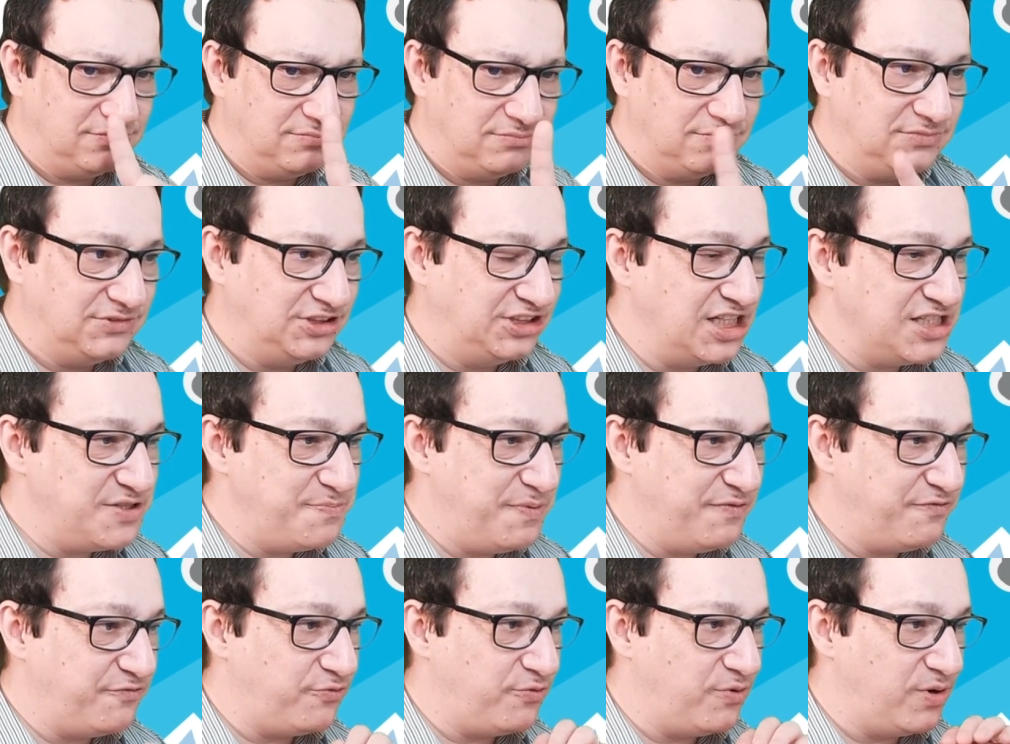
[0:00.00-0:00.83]
Just
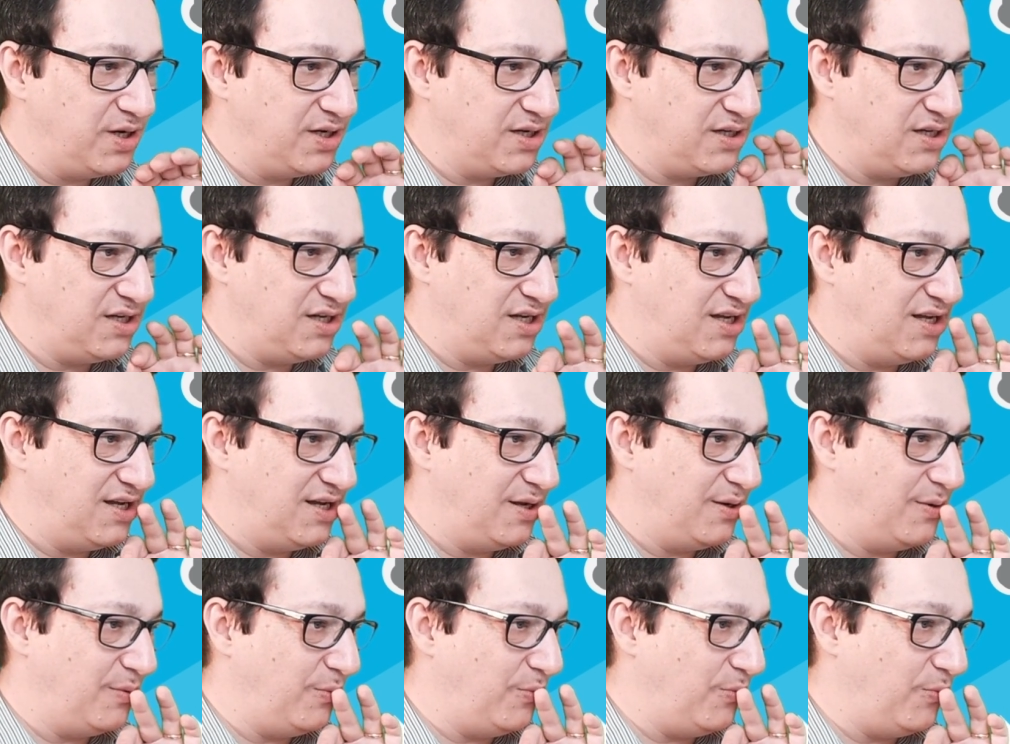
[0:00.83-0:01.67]
before
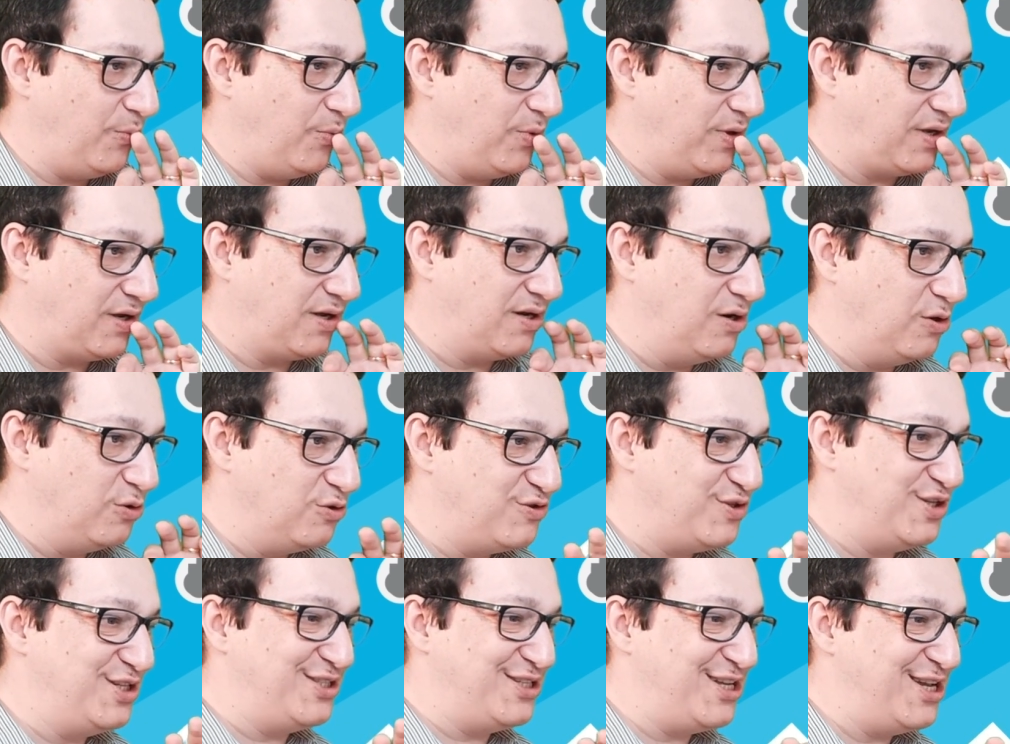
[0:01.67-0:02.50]
we close
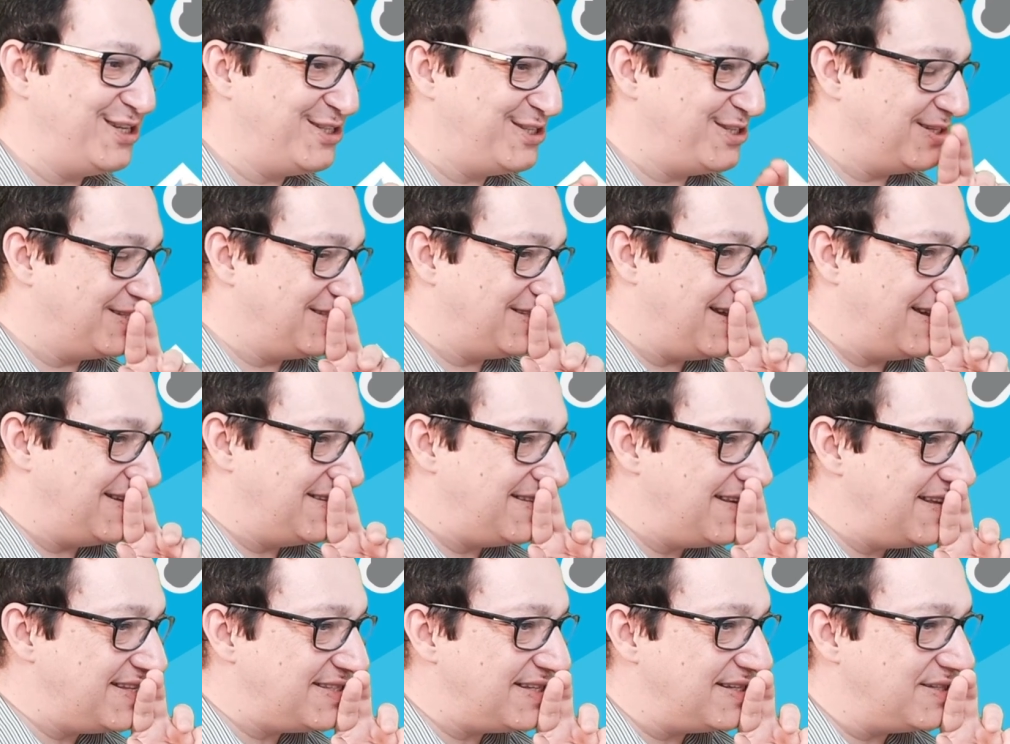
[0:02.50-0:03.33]
this exercise,
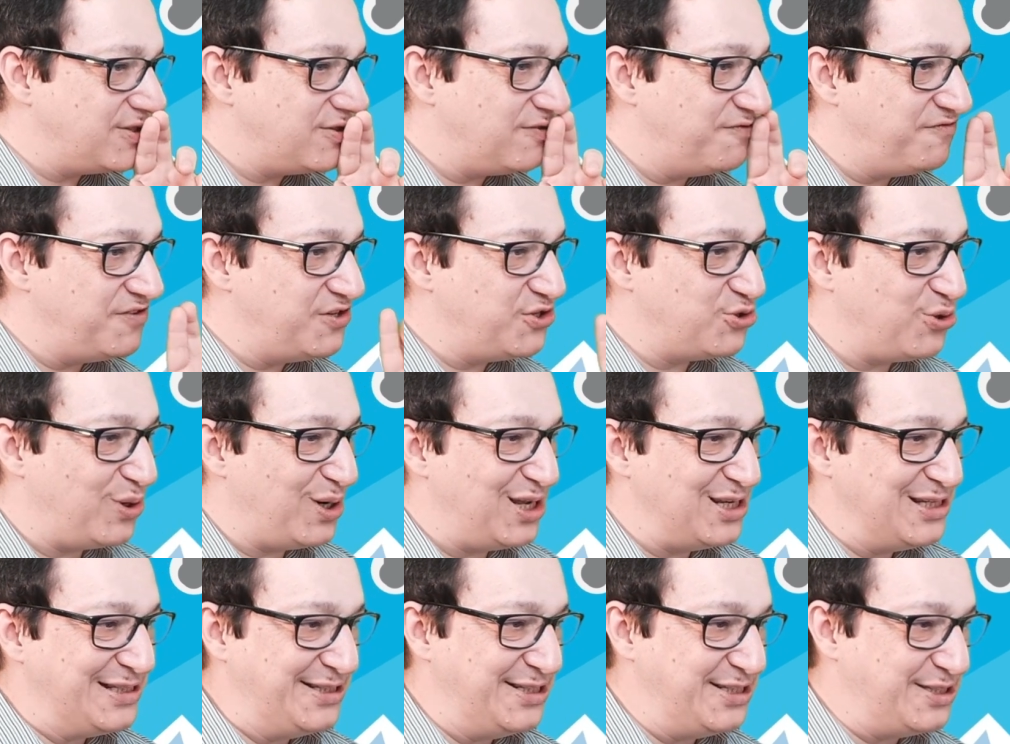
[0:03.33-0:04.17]
let's also
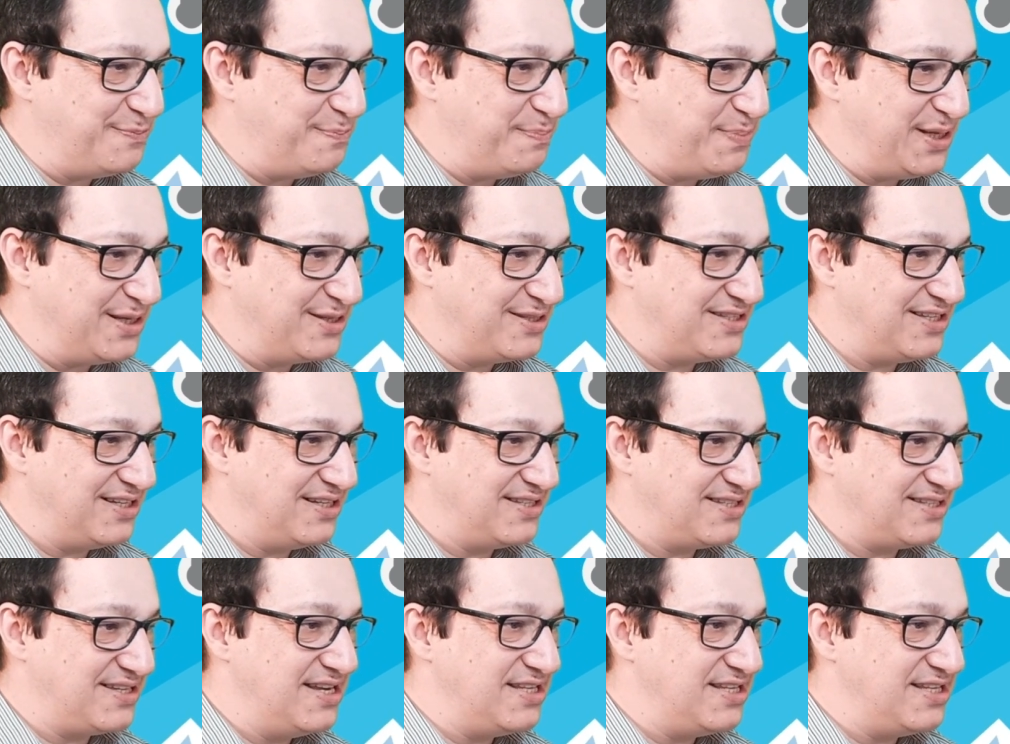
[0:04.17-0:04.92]
visualize these pixels.